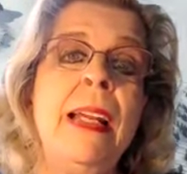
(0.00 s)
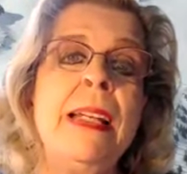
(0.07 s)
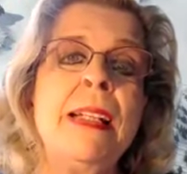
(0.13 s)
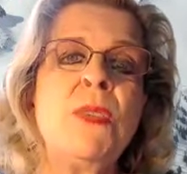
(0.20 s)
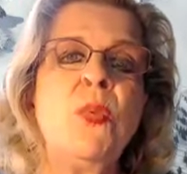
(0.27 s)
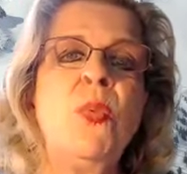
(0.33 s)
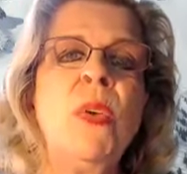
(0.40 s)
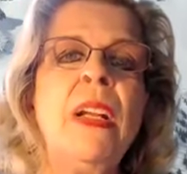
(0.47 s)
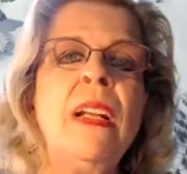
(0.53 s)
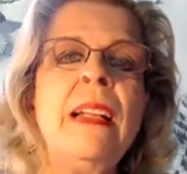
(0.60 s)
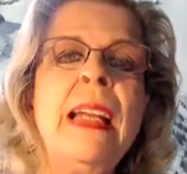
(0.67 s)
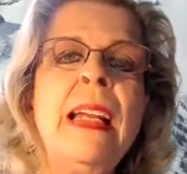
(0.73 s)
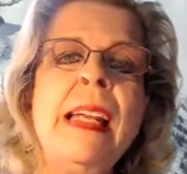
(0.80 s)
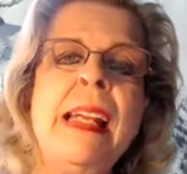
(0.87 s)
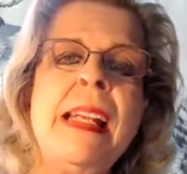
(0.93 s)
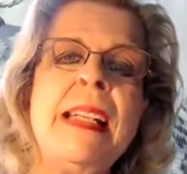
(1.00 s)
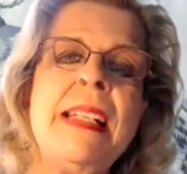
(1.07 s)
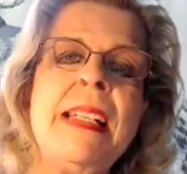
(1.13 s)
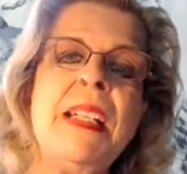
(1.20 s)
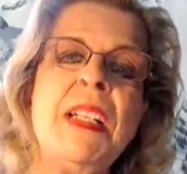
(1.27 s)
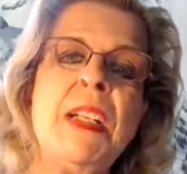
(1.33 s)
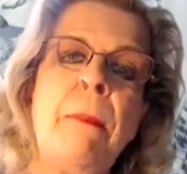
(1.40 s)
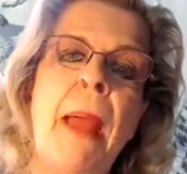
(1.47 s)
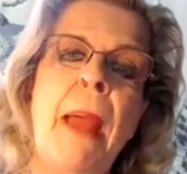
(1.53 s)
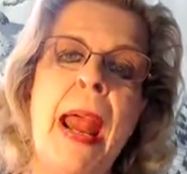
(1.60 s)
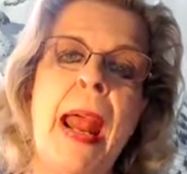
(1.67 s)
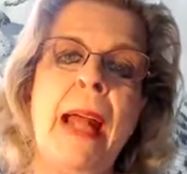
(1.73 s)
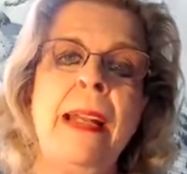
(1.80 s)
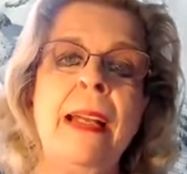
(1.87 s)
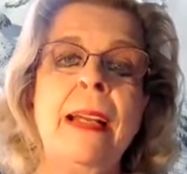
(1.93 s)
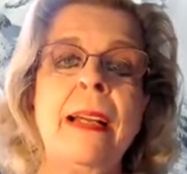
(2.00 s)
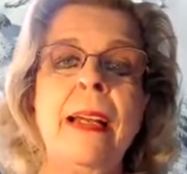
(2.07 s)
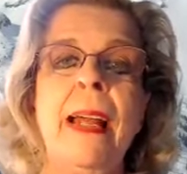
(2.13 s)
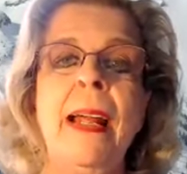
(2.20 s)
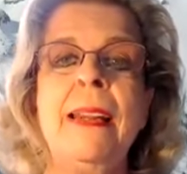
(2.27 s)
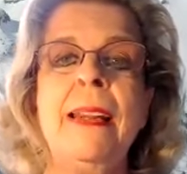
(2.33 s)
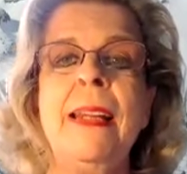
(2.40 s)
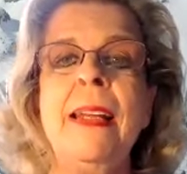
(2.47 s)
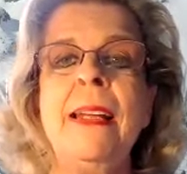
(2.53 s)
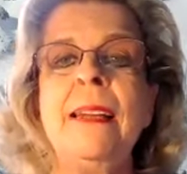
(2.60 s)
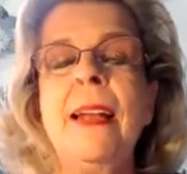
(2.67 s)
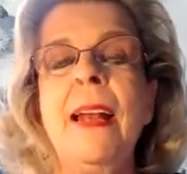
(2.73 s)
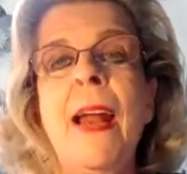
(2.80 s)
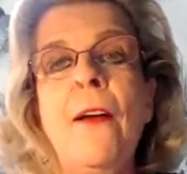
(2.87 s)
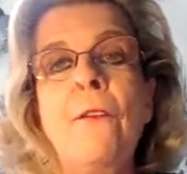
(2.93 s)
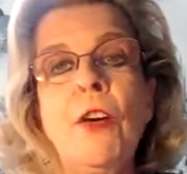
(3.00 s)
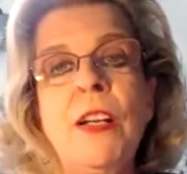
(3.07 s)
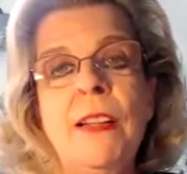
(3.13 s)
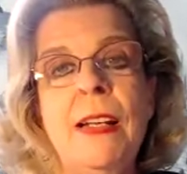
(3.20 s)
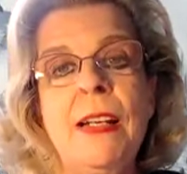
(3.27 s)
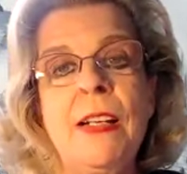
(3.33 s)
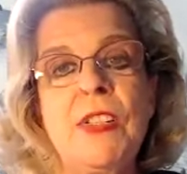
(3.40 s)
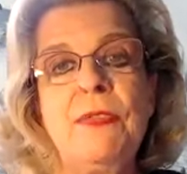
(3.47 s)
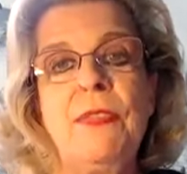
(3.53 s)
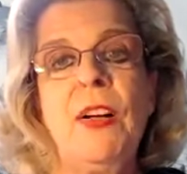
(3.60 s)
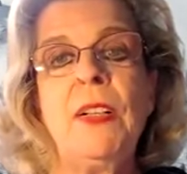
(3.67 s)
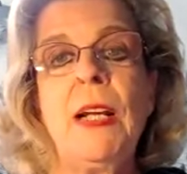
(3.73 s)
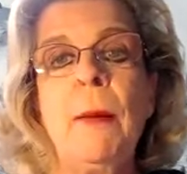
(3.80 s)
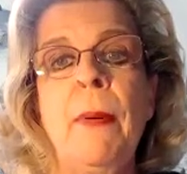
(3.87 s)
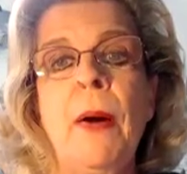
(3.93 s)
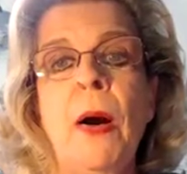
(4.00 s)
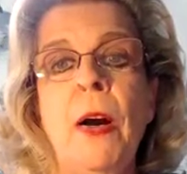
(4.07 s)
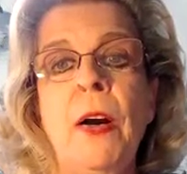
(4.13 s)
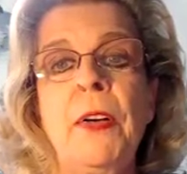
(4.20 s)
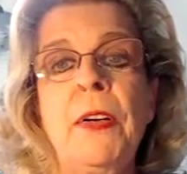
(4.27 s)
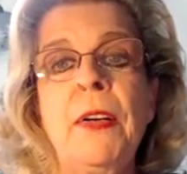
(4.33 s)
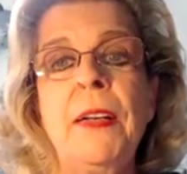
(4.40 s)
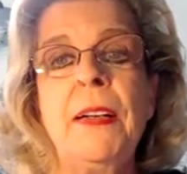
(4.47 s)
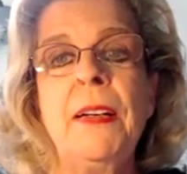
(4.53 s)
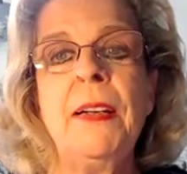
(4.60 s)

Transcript: It is really easy to panic and think that everything is falling apart.